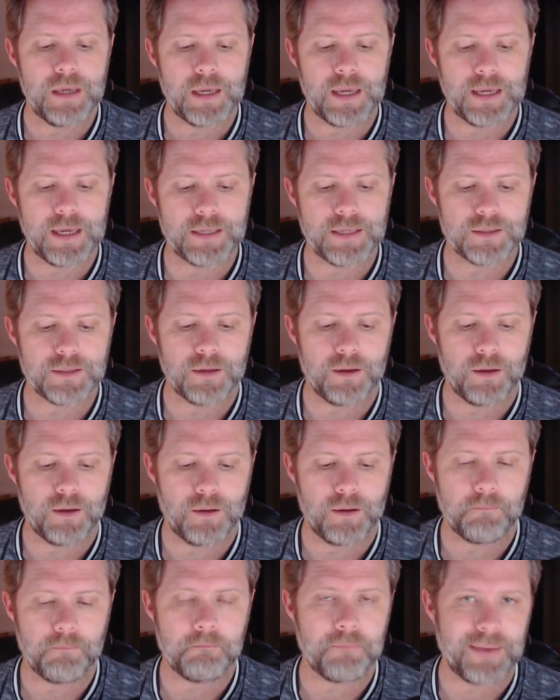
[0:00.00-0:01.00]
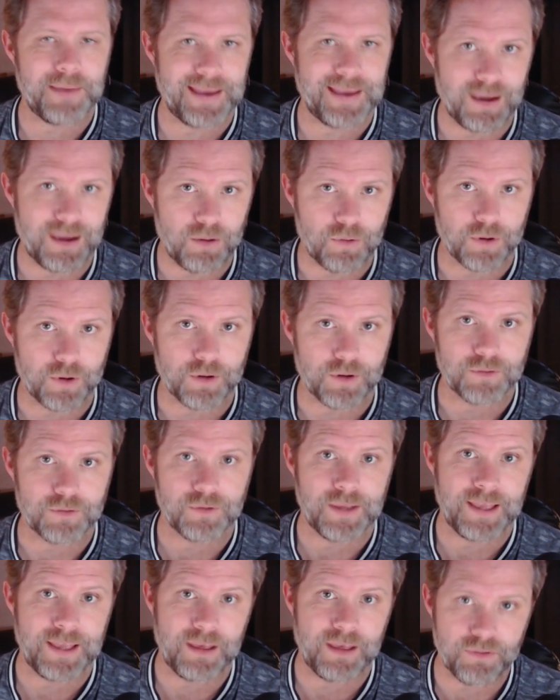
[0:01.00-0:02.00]
is power
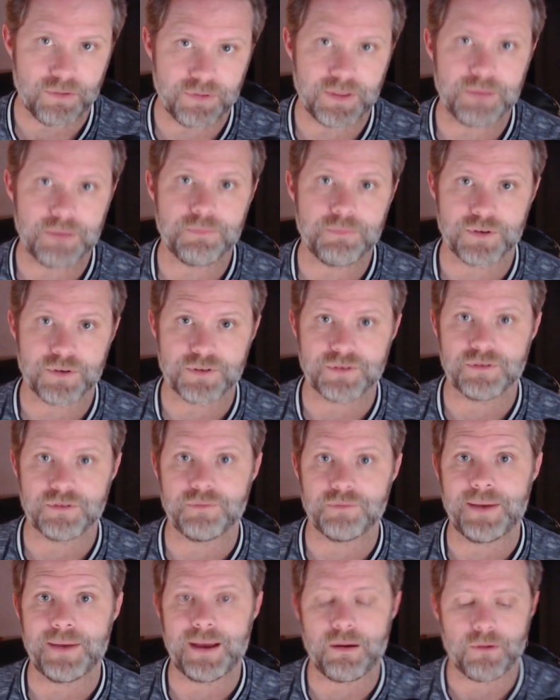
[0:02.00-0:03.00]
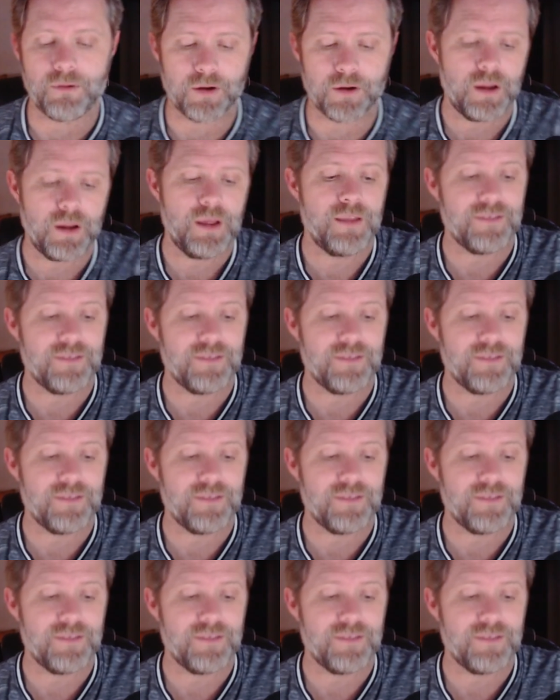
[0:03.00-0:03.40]
healthy personal power